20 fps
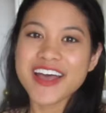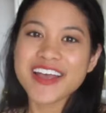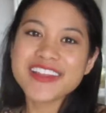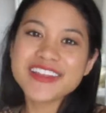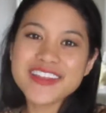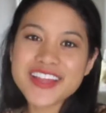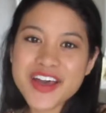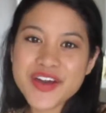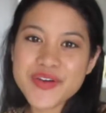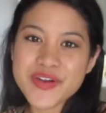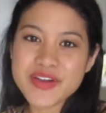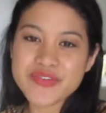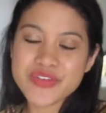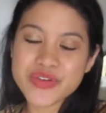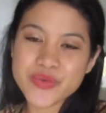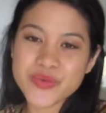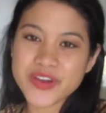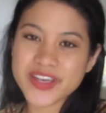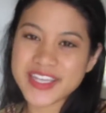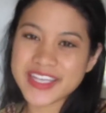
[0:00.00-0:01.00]
Hello
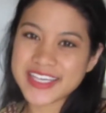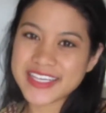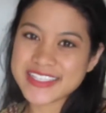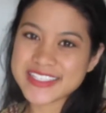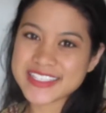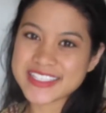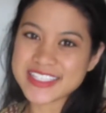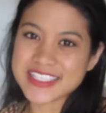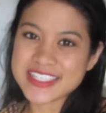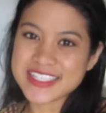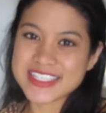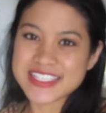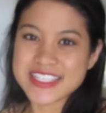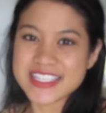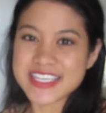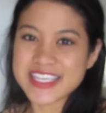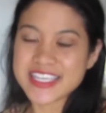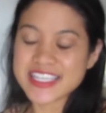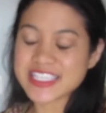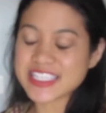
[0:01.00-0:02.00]
everyone, it's
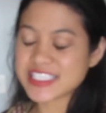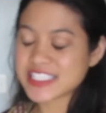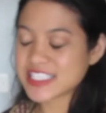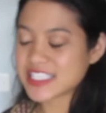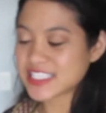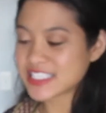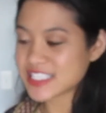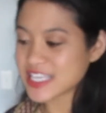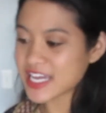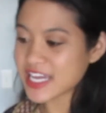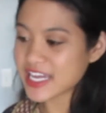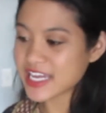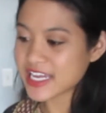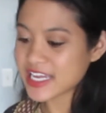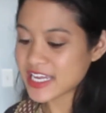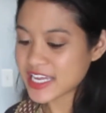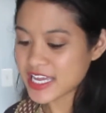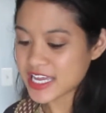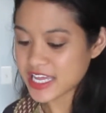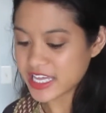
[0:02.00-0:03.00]
Lyndsey.
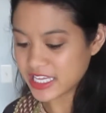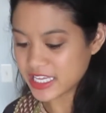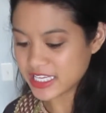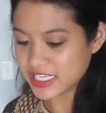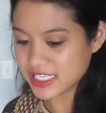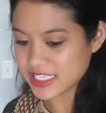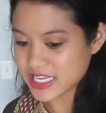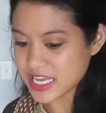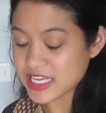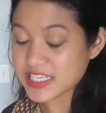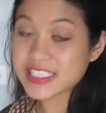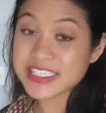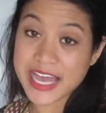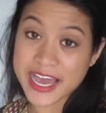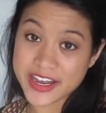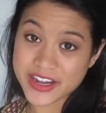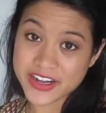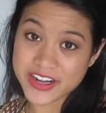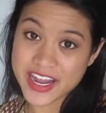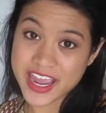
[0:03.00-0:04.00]
Today is a
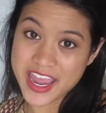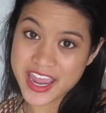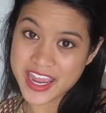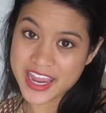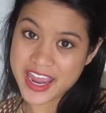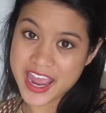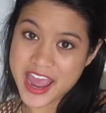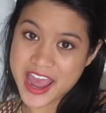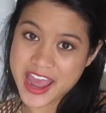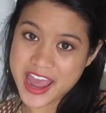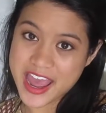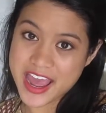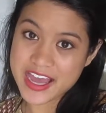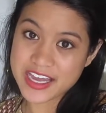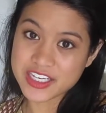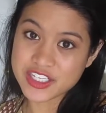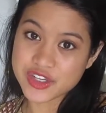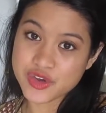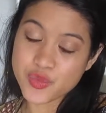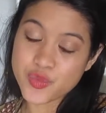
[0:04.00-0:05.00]
Saturday
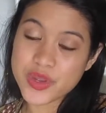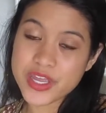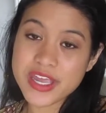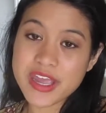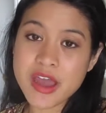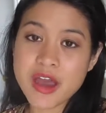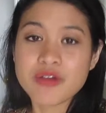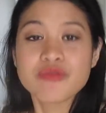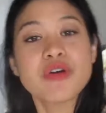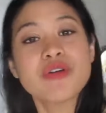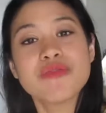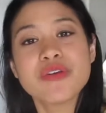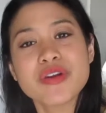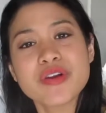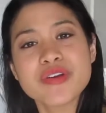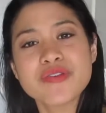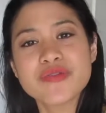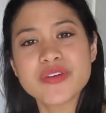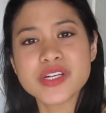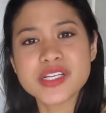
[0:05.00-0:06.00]
and we have a
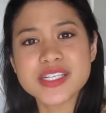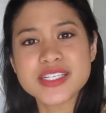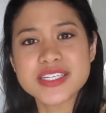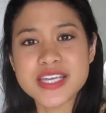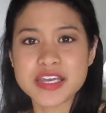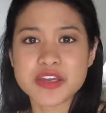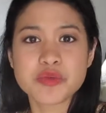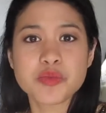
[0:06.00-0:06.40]
very fun day